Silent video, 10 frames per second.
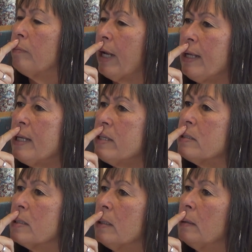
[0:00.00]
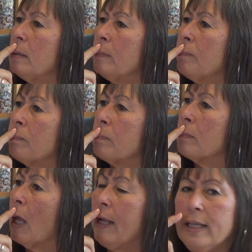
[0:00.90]
but I guess
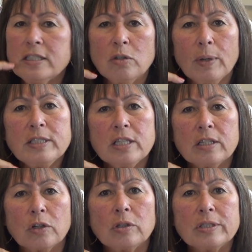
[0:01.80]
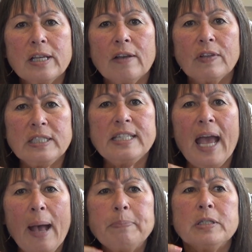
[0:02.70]
the rest of the girls have
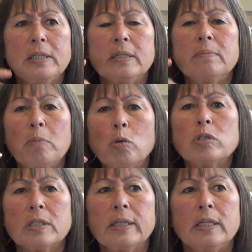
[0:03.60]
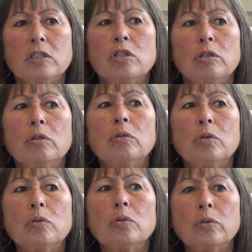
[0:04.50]
adapted mostly
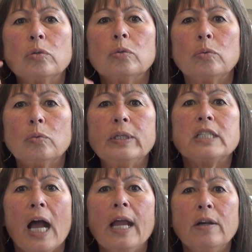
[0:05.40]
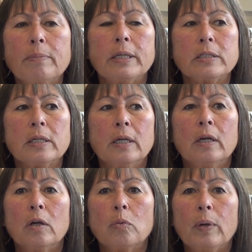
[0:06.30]
to retirement,
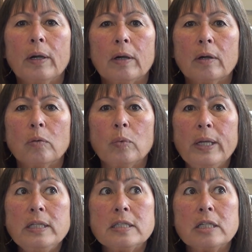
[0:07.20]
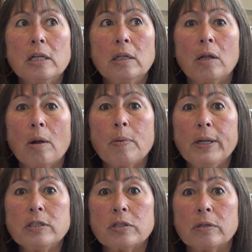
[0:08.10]
where we still, our
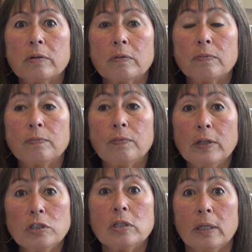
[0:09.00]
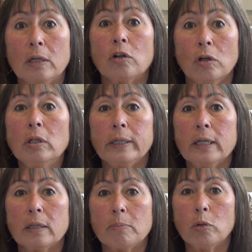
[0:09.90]
brains are functioning early
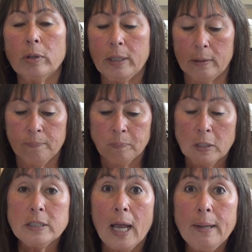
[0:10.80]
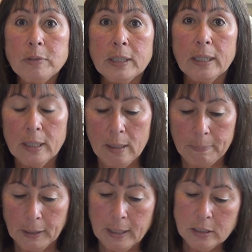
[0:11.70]
in the morning, time to get
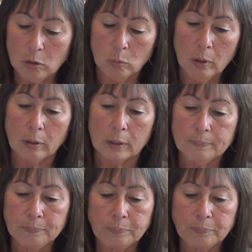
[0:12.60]
up and get to work.